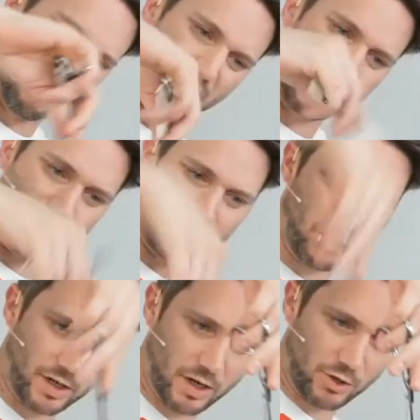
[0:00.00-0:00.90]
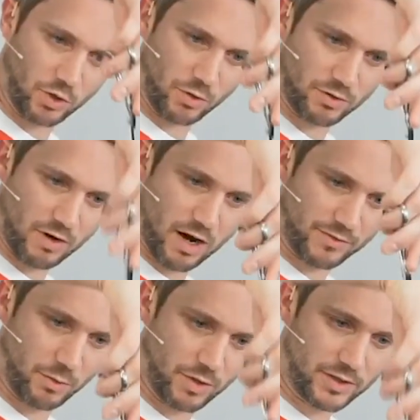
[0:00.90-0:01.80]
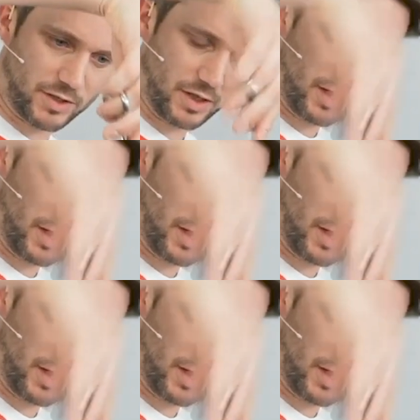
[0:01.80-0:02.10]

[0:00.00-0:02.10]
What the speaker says: in case you want to go shorter afterwards.